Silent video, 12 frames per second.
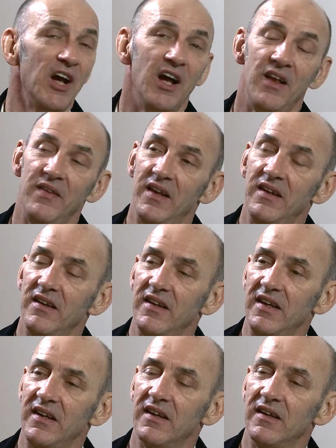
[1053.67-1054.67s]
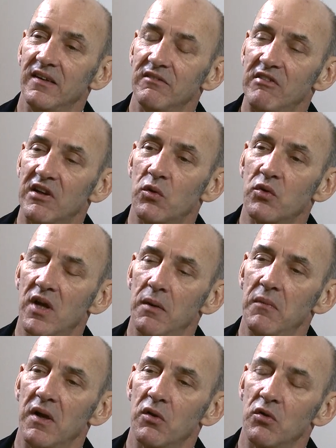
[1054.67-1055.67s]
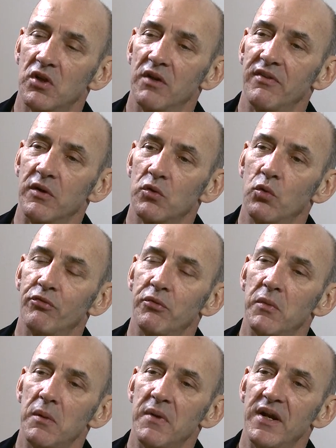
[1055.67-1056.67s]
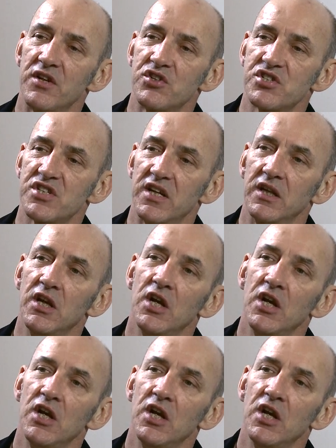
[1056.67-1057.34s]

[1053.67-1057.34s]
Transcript: then the record company, I got a phone call from my manager saying,